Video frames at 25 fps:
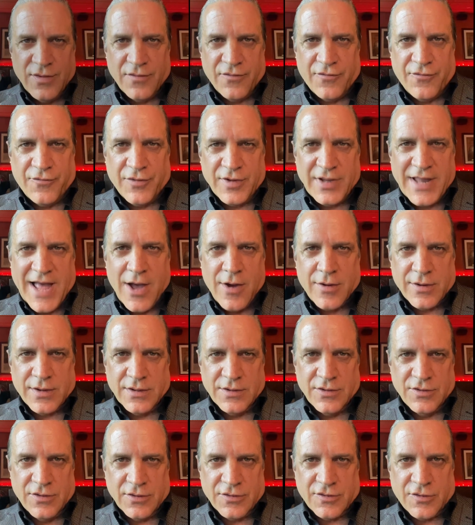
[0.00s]

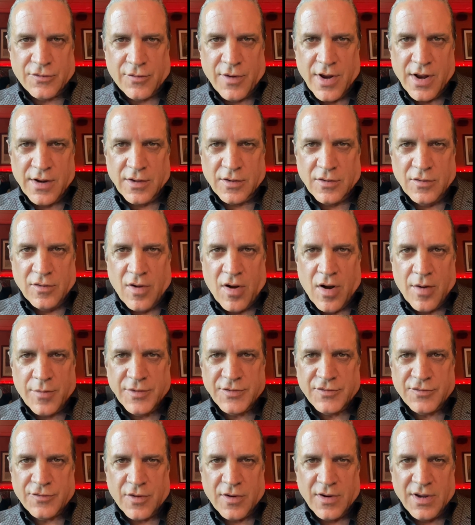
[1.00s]
flouted your tyrannical,
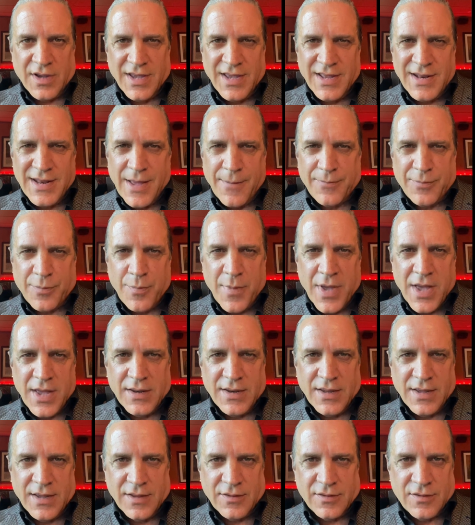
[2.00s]
arbitrary, inept
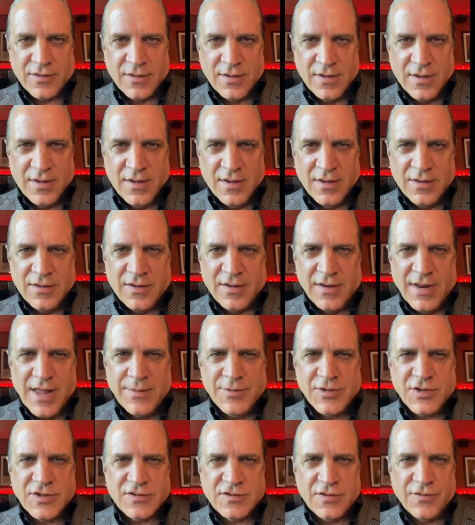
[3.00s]
mandates. To
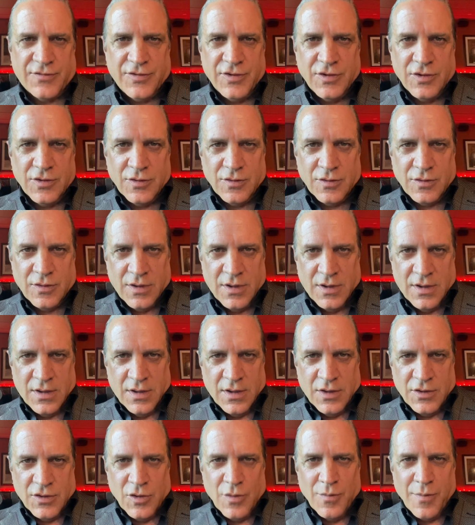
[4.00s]
name just a few,
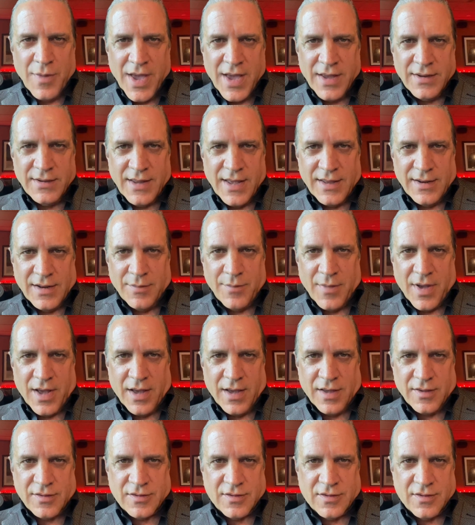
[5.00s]
you mandated
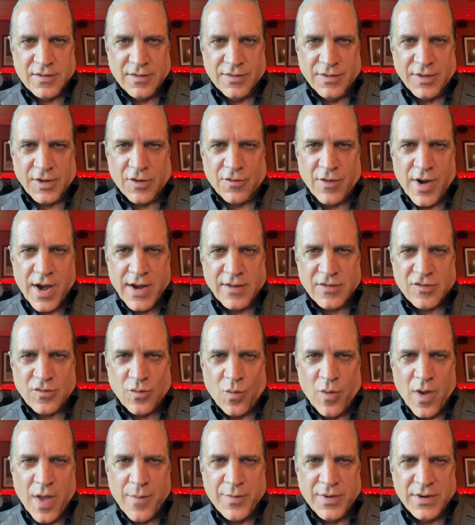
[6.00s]
masks, the greatest
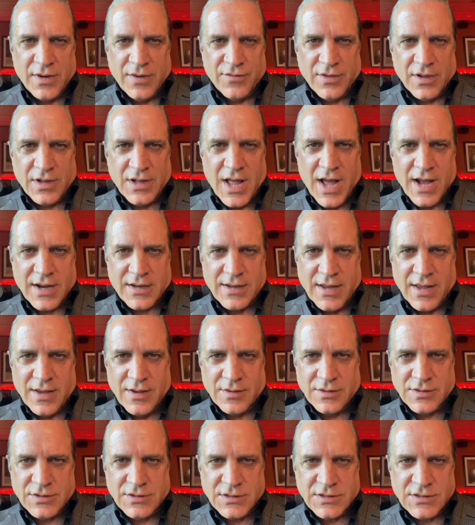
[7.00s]
weapon of the
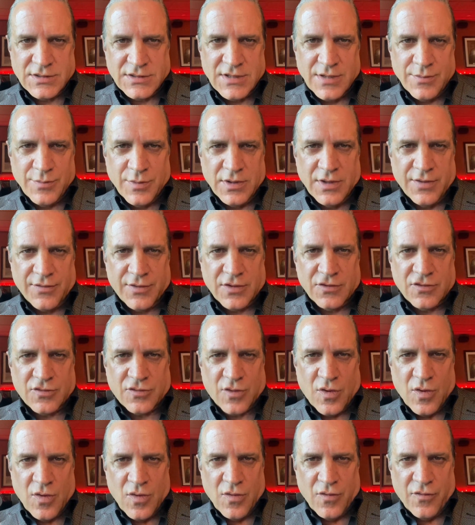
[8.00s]
lockdowns, a symbol of
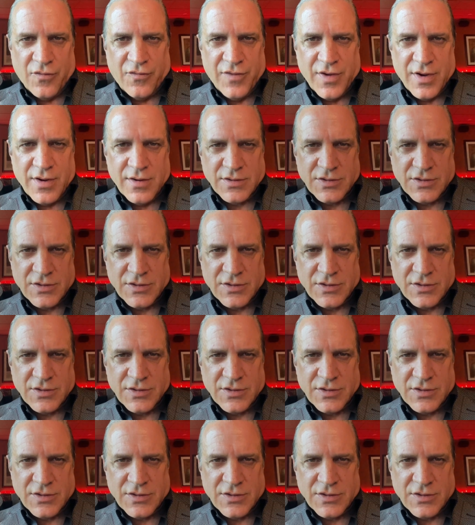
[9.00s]
control, fear, and